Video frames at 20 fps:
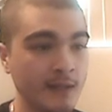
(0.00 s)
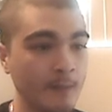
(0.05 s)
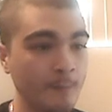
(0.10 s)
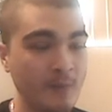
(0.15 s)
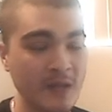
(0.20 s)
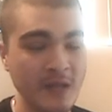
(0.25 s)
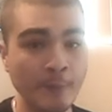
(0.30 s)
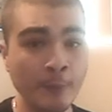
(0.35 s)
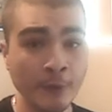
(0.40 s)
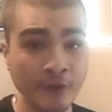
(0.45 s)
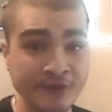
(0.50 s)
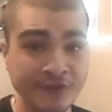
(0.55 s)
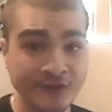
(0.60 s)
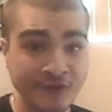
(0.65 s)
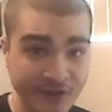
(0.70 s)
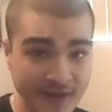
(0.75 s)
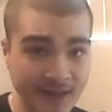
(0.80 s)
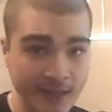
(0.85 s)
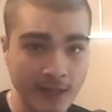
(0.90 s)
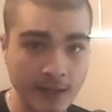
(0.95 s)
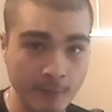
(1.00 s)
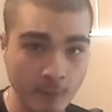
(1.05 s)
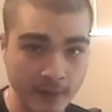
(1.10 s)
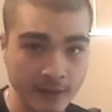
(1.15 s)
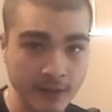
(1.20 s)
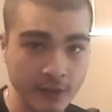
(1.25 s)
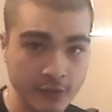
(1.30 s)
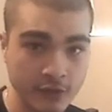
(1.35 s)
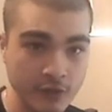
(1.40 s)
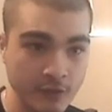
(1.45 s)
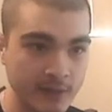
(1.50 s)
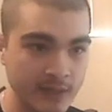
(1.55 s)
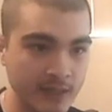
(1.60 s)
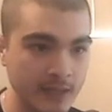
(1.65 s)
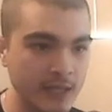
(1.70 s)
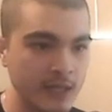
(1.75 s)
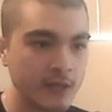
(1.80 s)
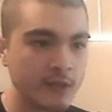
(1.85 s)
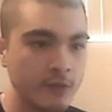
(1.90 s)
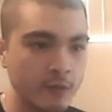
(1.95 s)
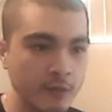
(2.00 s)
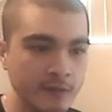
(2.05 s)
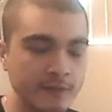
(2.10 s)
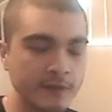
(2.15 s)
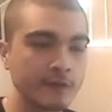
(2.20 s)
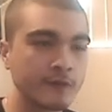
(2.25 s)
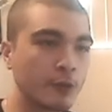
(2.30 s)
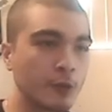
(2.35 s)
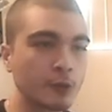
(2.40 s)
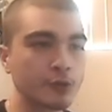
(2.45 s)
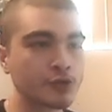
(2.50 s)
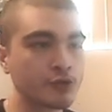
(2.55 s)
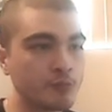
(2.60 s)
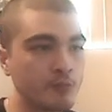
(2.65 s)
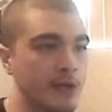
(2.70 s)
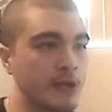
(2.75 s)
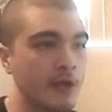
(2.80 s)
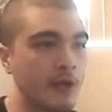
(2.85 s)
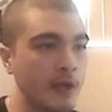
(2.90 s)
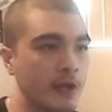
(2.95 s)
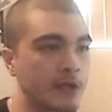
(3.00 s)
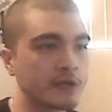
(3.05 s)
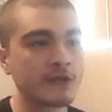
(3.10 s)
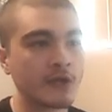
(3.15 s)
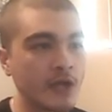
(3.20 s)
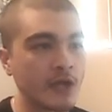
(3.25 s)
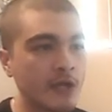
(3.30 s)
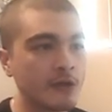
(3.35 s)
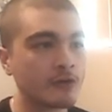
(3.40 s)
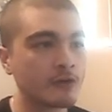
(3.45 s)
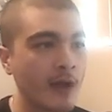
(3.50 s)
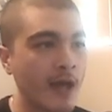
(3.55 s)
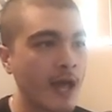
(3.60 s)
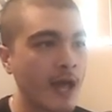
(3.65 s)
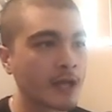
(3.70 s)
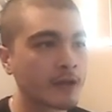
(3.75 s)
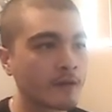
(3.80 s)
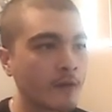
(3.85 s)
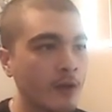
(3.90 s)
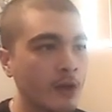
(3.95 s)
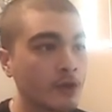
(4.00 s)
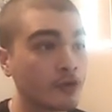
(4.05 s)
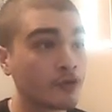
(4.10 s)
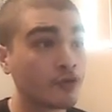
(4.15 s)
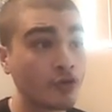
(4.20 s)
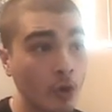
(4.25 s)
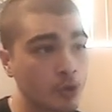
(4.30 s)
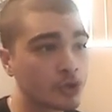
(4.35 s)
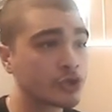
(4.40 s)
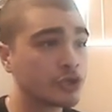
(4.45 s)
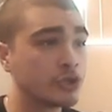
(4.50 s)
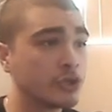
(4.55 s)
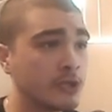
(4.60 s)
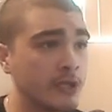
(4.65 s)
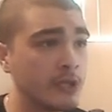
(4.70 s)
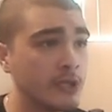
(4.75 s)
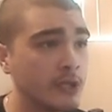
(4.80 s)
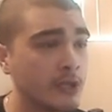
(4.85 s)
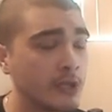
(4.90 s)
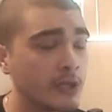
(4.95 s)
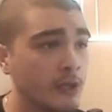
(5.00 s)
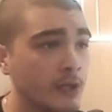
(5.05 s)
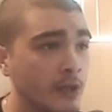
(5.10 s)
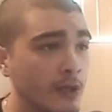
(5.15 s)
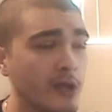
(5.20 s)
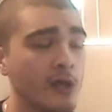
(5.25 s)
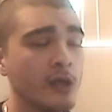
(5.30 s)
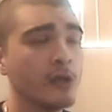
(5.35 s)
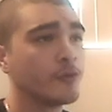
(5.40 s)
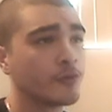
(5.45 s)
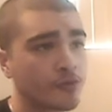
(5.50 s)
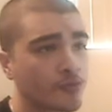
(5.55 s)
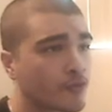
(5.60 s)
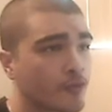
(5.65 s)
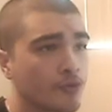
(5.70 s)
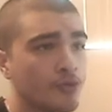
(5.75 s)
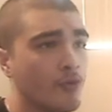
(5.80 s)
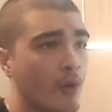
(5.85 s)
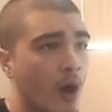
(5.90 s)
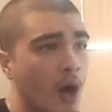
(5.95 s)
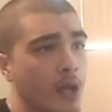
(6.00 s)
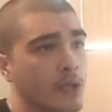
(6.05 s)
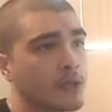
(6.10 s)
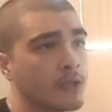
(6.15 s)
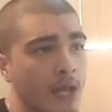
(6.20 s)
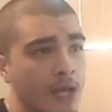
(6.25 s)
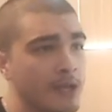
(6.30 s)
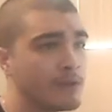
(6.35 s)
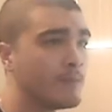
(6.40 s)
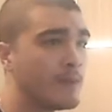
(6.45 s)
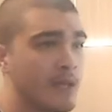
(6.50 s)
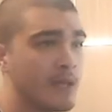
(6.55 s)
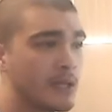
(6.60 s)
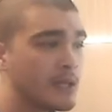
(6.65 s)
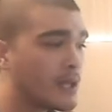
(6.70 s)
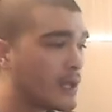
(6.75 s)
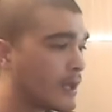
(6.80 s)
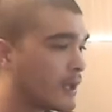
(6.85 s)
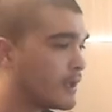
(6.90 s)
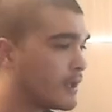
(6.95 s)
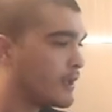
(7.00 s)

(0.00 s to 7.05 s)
People seeing what you're doing, using social media to interact socially through online media.